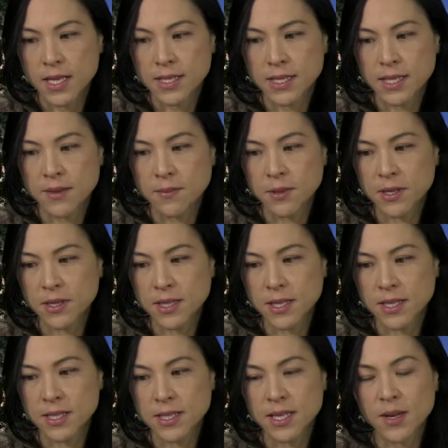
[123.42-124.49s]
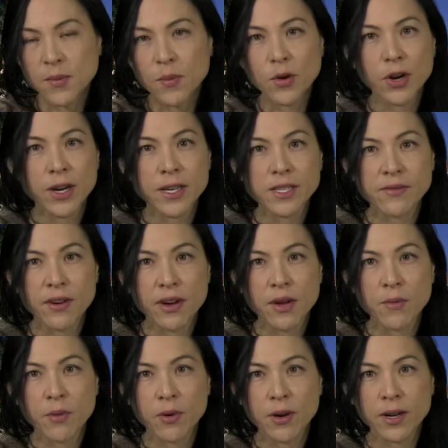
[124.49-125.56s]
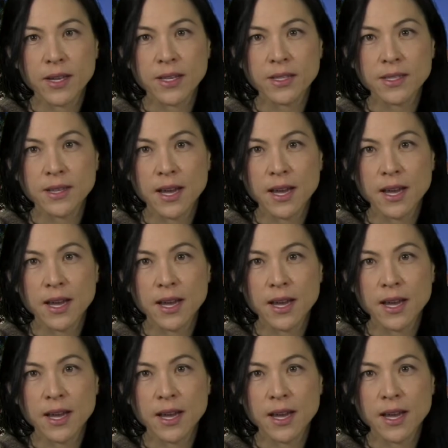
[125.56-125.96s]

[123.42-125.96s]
Team building, teamwork is very important,